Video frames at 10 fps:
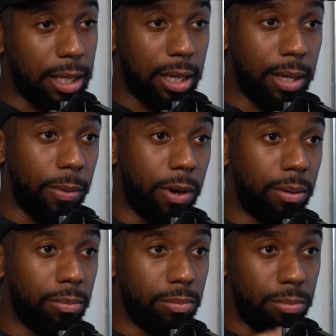of ten of them
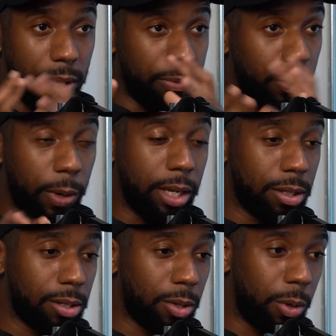are lifting
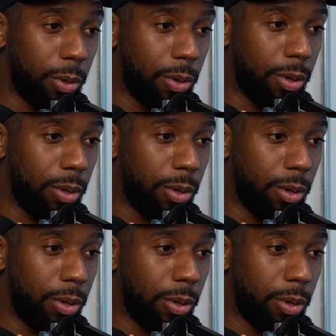weight. So